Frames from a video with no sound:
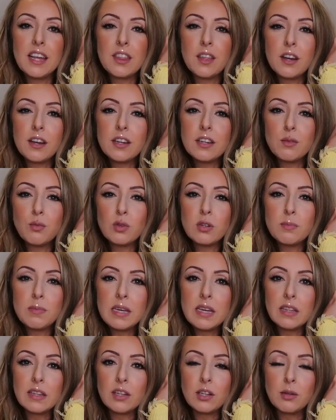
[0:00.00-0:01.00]
I thought it would
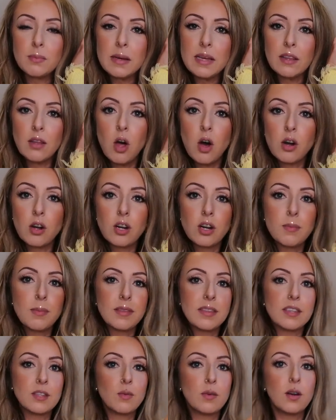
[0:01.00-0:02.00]
be a little bit longer
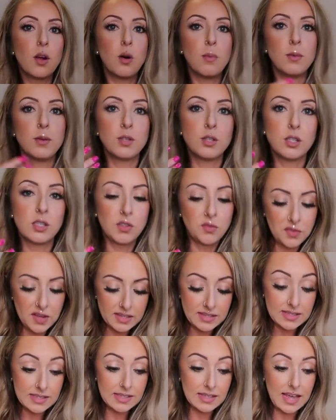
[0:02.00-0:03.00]
but this one almost just
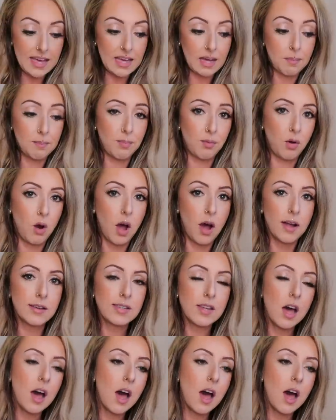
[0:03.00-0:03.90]
fits like a bra